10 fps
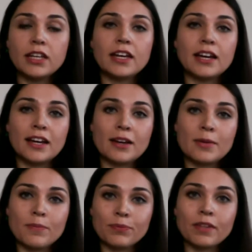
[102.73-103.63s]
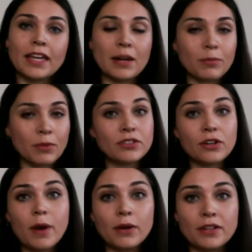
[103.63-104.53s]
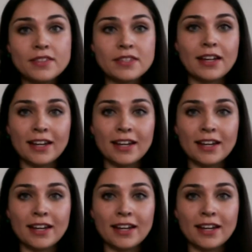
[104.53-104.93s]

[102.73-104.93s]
and I'm going to talk about it